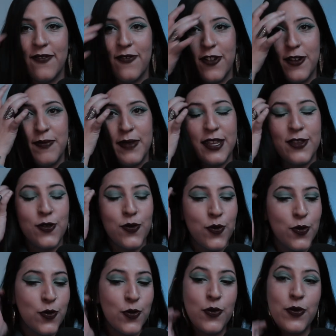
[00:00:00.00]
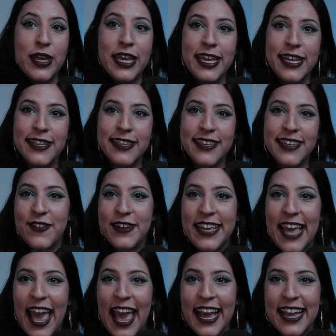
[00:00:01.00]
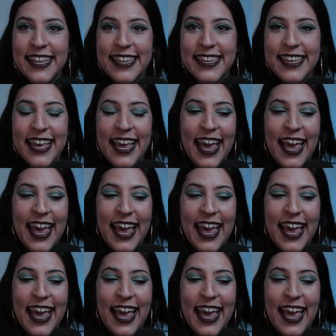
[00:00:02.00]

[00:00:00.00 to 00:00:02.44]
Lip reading: for me to read, react,